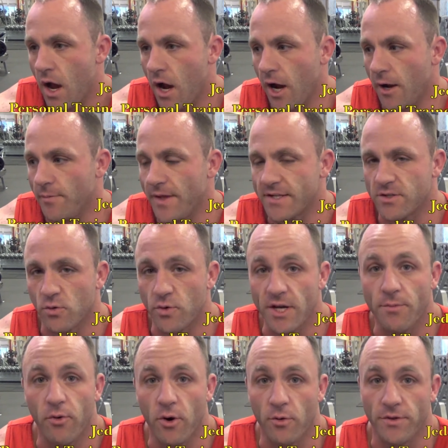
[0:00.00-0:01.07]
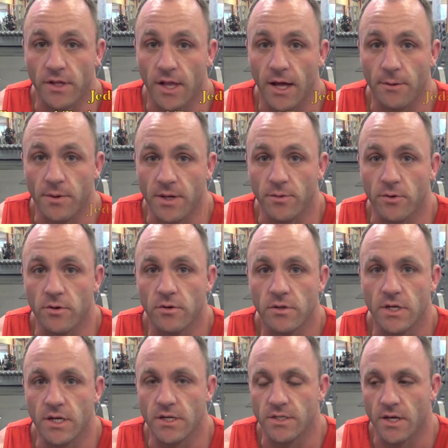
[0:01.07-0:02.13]
That's a weak point with a lot of people
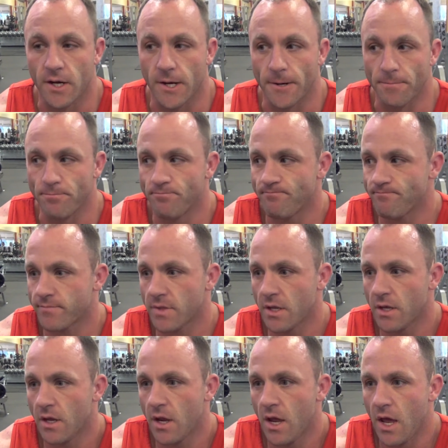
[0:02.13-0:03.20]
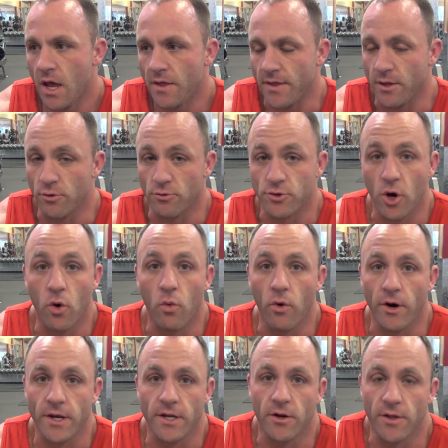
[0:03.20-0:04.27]
because they either don't
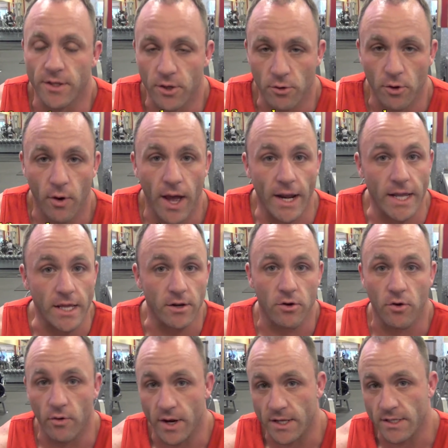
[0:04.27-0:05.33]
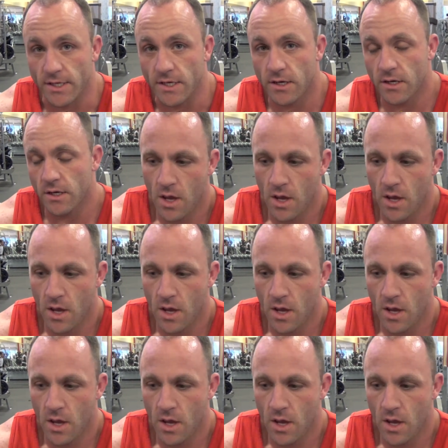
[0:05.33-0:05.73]
work it or they don't know how to hit it correctly.